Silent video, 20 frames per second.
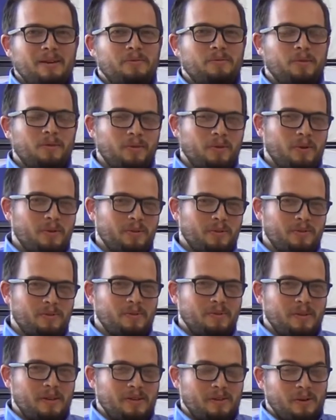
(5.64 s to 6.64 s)
For those of
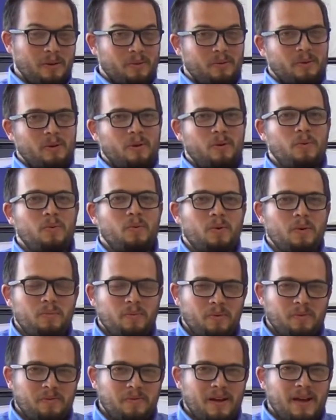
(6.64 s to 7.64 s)
you that don't know, we
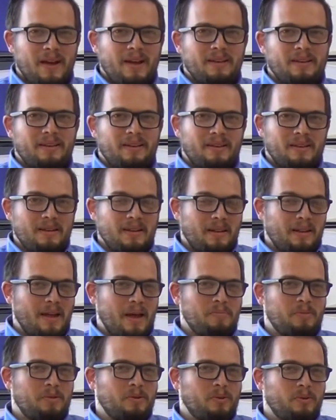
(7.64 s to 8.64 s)
provide
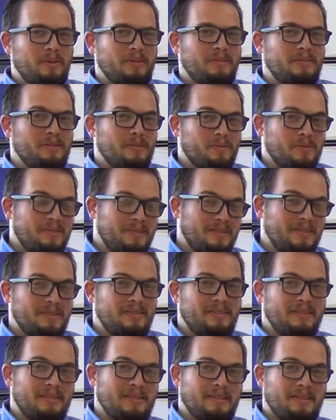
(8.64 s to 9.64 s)
laboratory
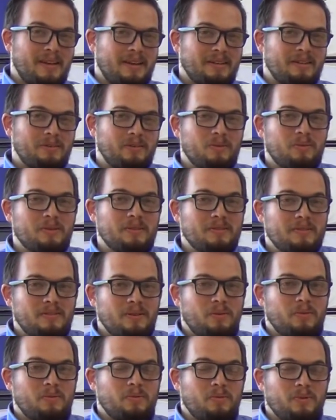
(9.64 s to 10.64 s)
services, technical
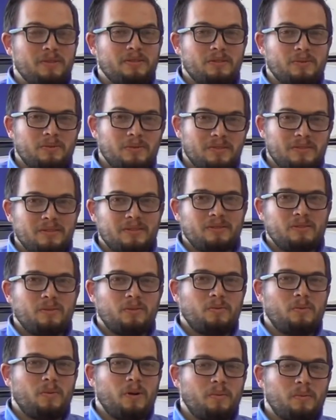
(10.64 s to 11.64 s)
consulting resources to the
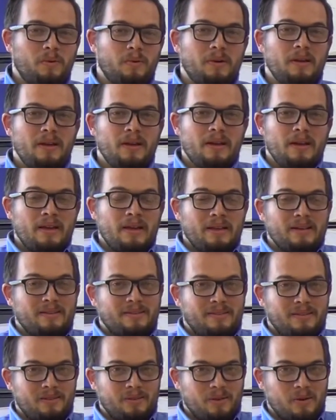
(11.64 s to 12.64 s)
rubber and
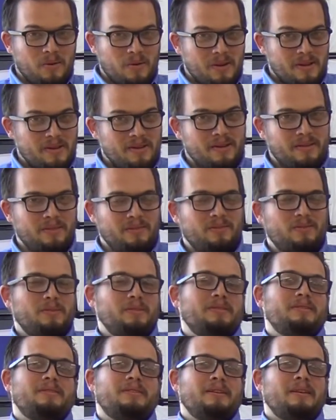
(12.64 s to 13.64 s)
silicone
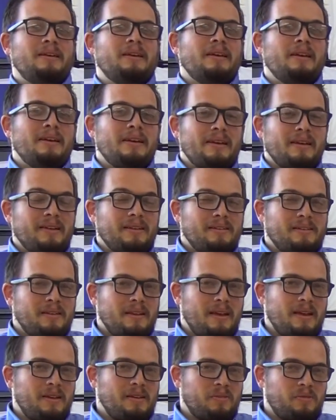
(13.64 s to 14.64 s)
industries. And
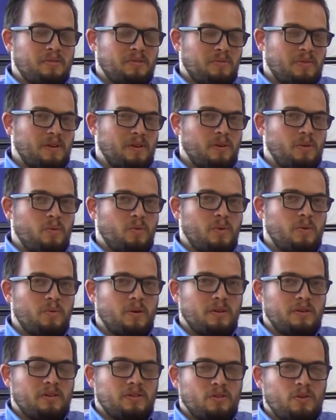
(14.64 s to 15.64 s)
today's video we
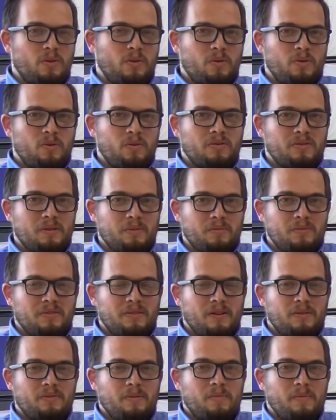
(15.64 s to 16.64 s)
want to show you some
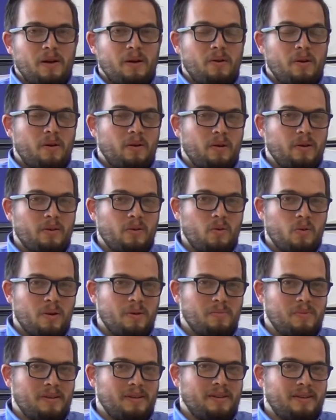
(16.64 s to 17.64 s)
stuff about our
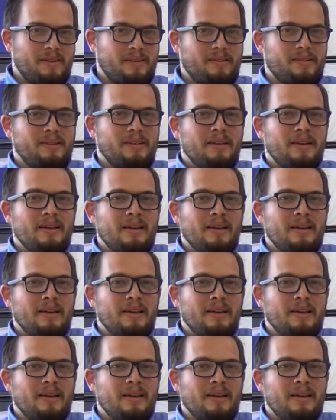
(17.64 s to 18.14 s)
equipment here